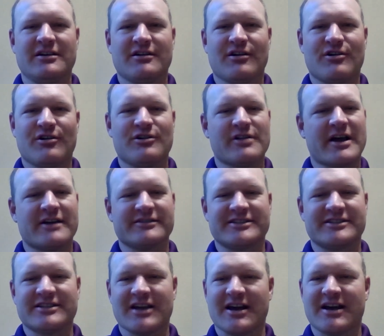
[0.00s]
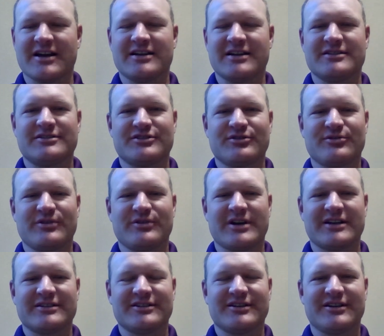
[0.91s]
all outside, so
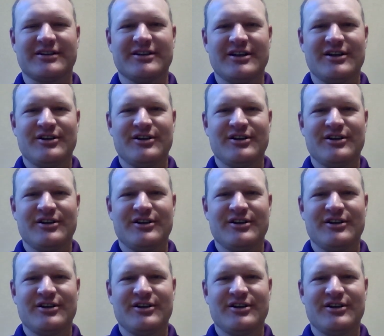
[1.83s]
got to